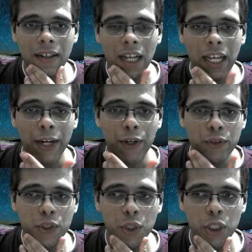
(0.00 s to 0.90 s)
I kind of
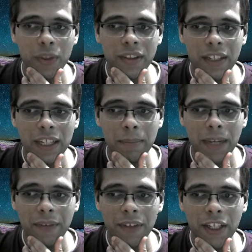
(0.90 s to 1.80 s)
showed you in three
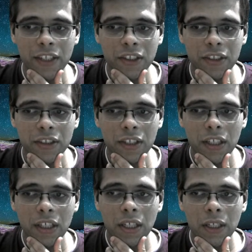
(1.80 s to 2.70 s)
main variations.
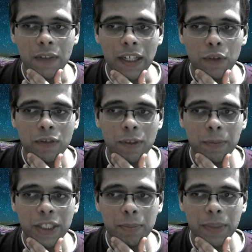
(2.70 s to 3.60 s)
One was with
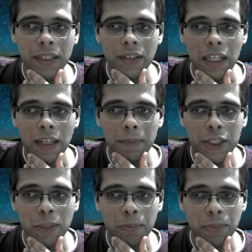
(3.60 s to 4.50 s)
bishop e3,
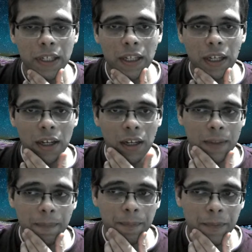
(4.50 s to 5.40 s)
bishop
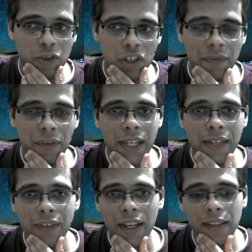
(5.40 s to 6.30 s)
g5,
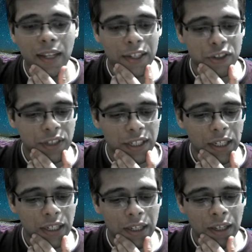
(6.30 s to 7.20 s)
and then h3.
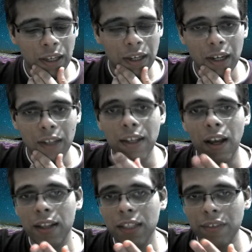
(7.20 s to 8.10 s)
There are
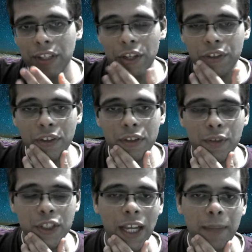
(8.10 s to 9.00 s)
other variations
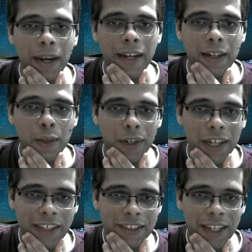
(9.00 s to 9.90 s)
which I might cover
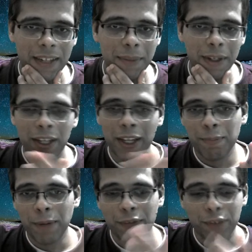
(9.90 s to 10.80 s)
next time,
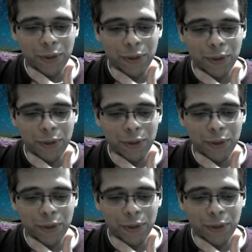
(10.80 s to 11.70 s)
but for today this will
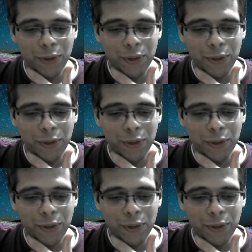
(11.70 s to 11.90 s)
be it.